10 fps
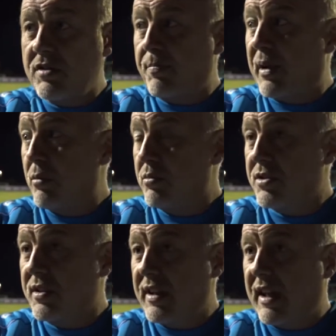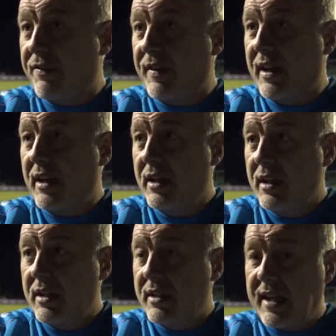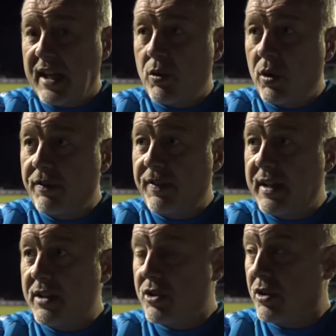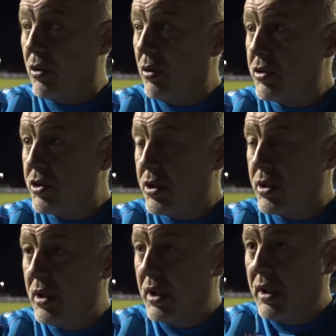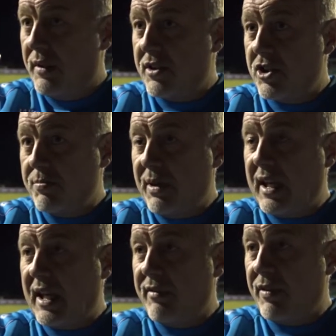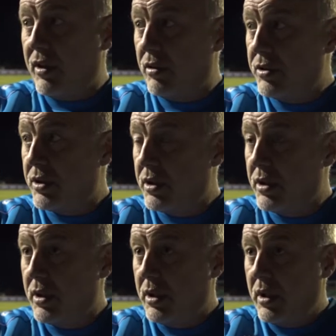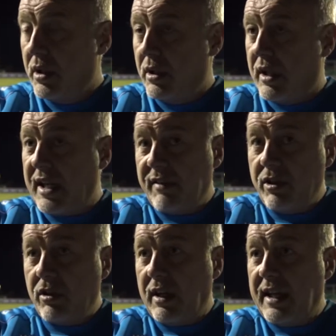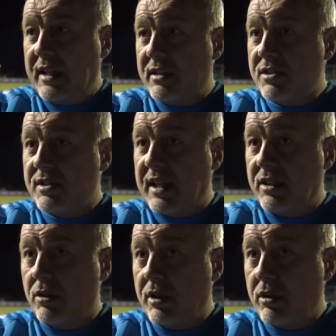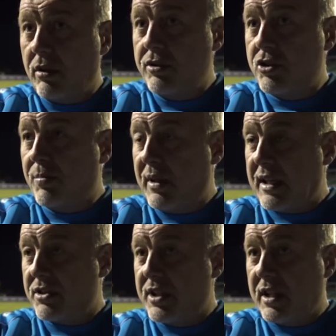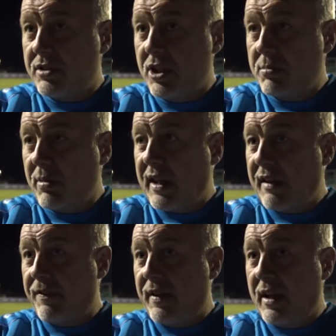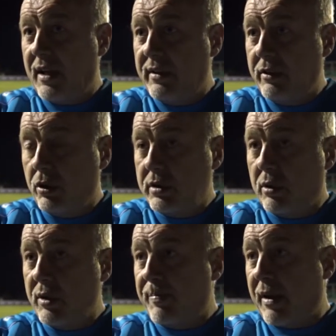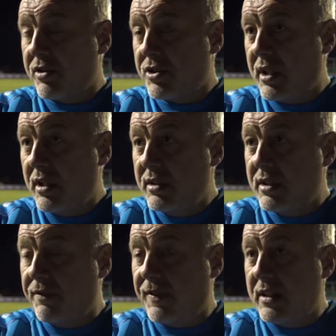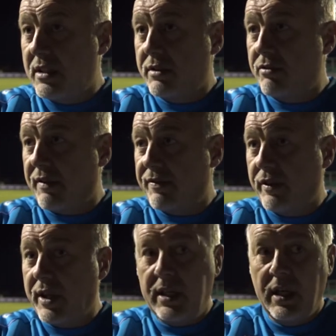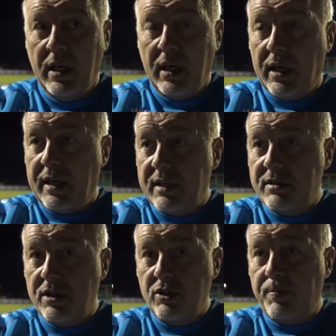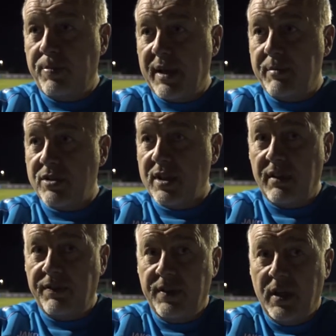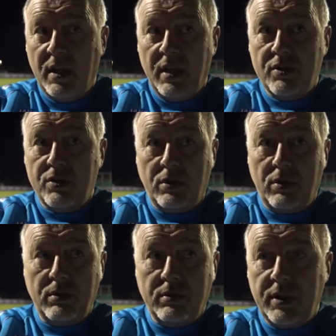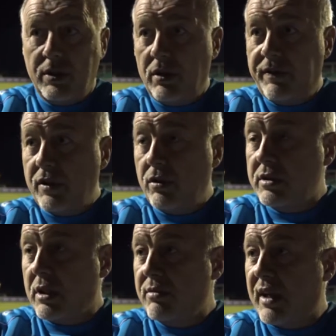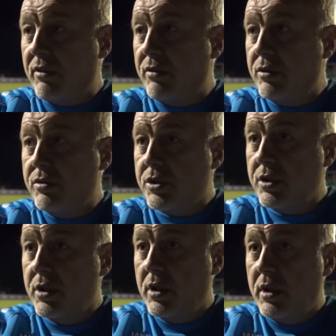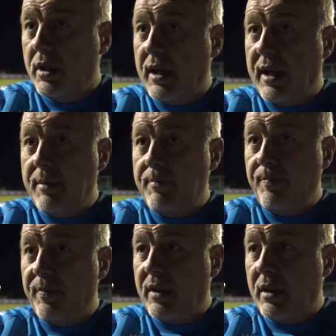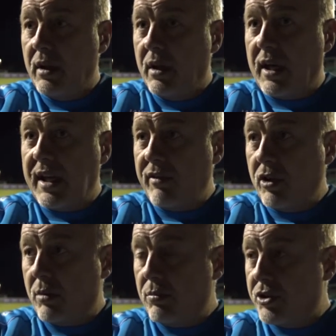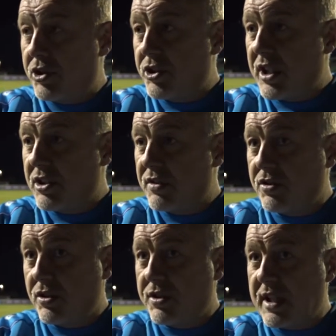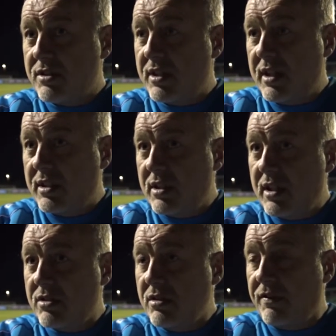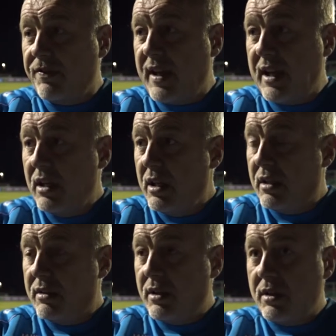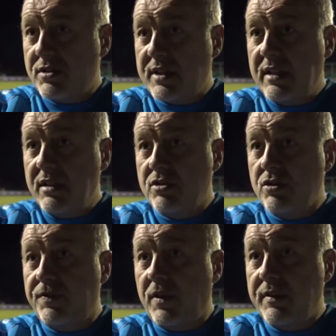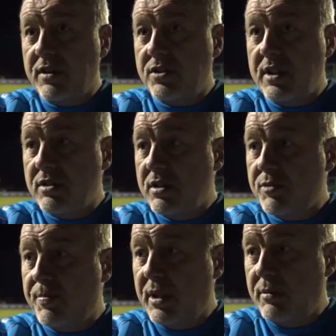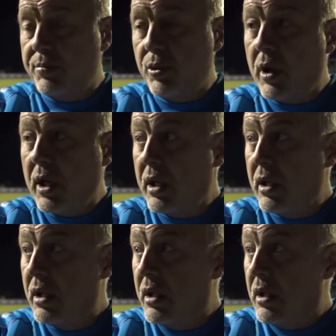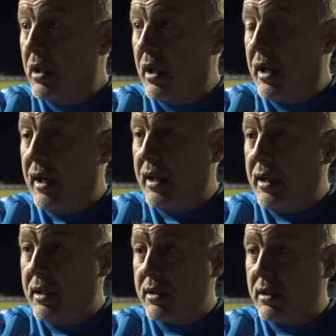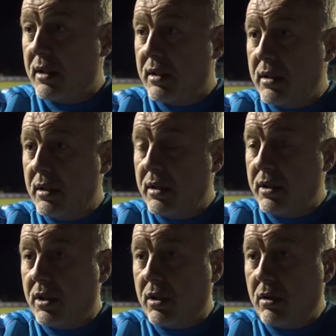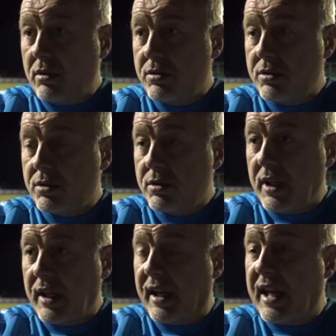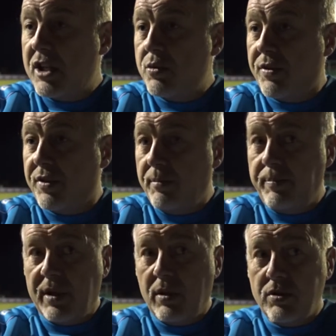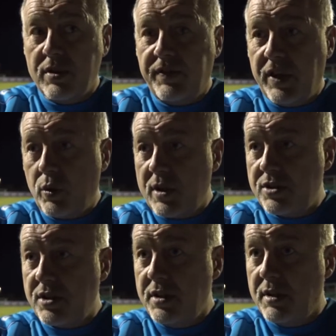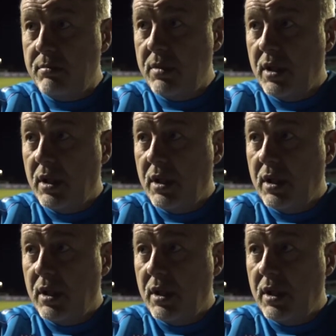of pounds to the FA to get qualified as a coach. This is my livelihood. I haven't got a leg to stand on. I got in trouble last year. I turned up at the FA and they rolled out a barrister to defend the referee, and I turned up by myself. So, you know, if I go down that route, I haven't got much chance of success, and it's not fair. The standard so far this season has been poor, and you can't engage with them, because if you question them,